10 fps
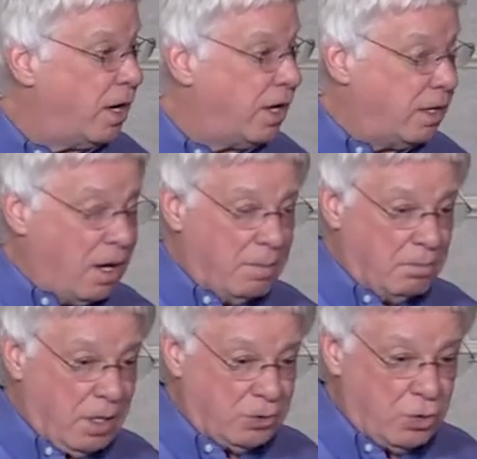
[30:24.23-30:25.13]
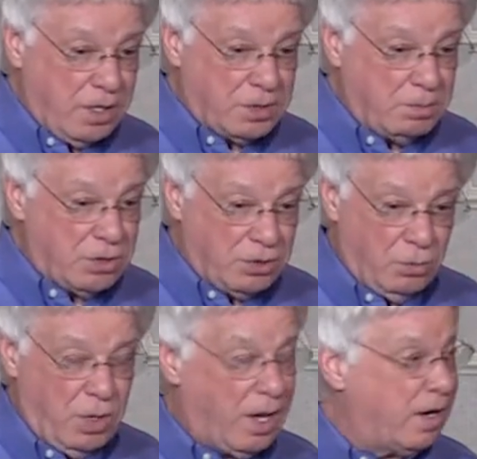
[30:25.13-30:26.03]
And my
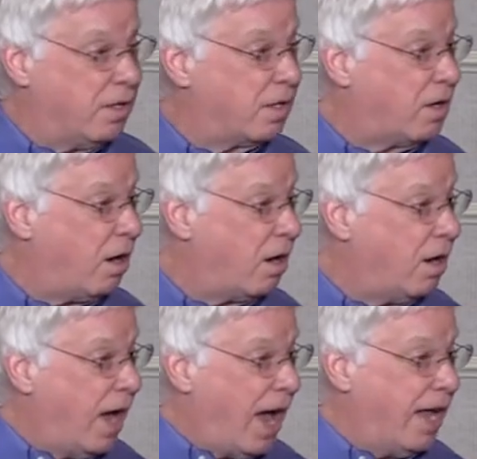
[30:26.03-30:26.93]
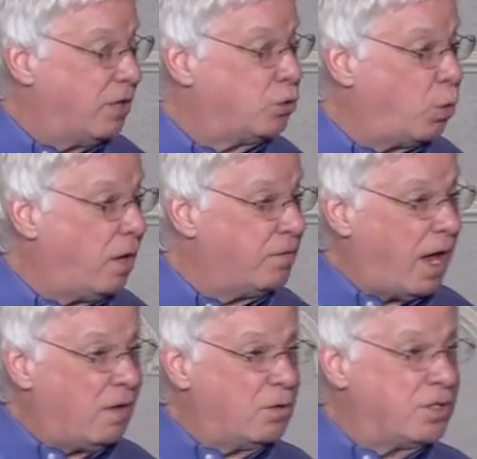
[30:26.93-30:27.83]
transmission went out in the car. I had
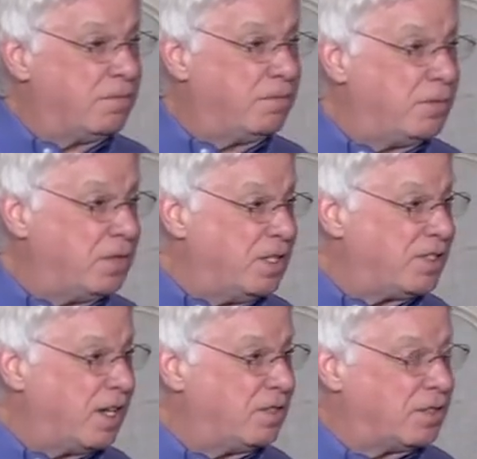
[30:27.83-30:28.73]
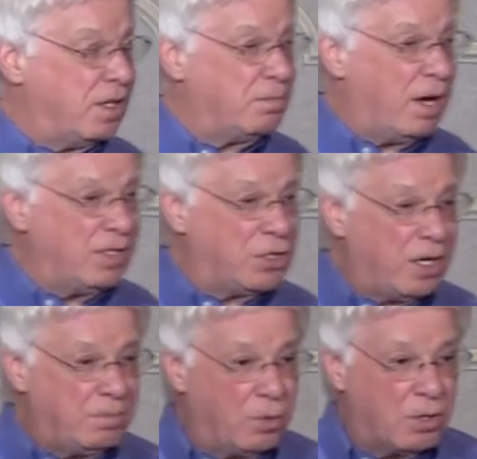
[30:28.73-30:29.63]
$12.50 in my
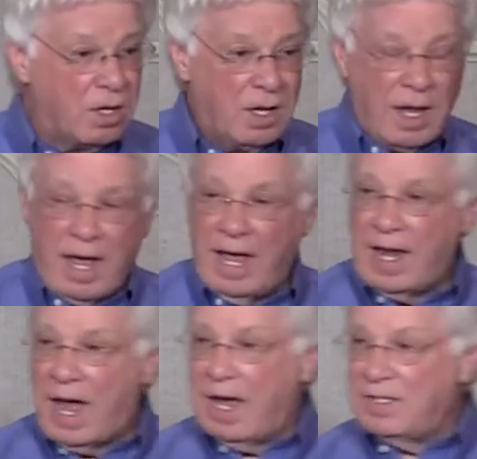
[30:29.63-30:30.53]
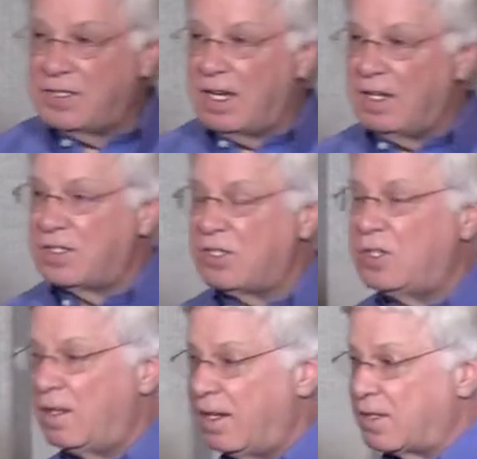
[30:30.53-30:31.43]
checkbook. And I said, listen
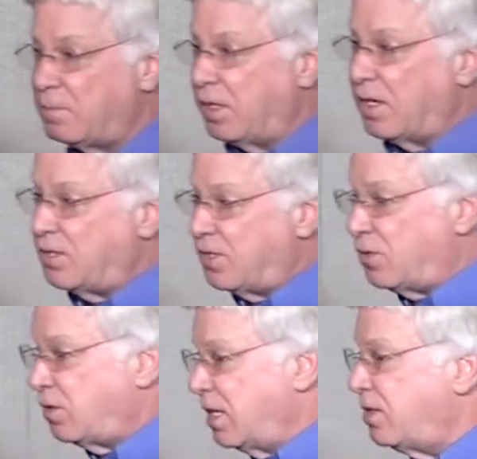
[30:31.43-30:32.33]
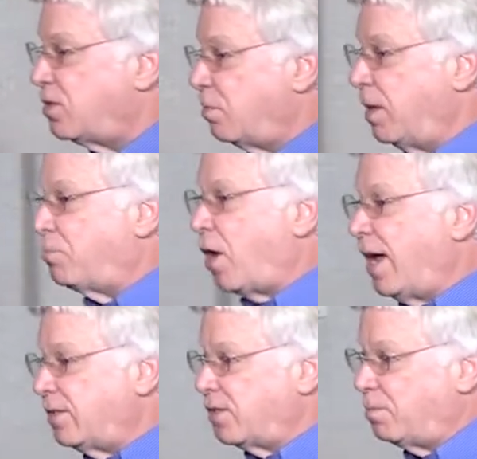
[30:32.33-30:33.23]
to this, because this needs to be
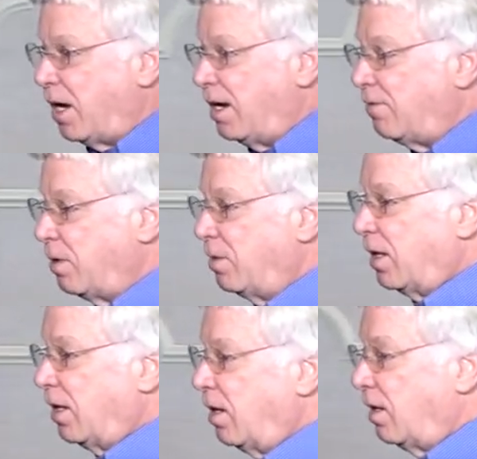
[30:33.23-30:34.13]
practiced by everybody.